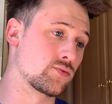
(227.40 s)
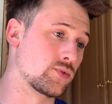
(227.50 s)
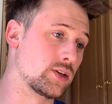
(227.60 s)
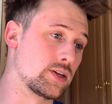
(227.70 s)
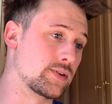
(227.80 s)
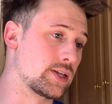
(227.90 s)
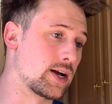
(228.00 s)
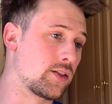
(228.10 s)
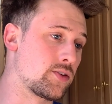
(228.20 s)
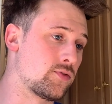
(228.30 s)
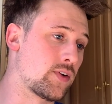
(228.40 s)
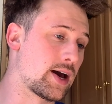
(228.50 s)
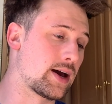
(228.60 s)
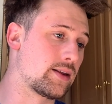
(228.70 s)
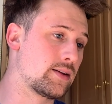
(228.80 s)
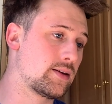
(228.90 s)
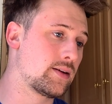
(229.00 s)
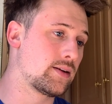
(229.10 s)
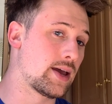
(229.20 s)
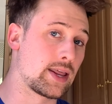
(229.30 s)
really, really healthy fat
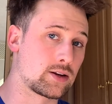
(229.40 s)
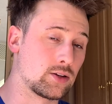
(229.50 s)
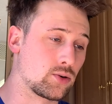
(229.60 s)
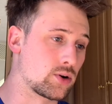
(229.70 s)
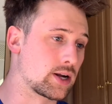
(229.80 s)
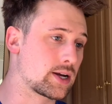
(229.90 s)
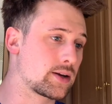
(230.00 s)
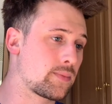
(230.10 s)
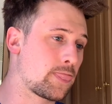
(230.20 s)
and caloric.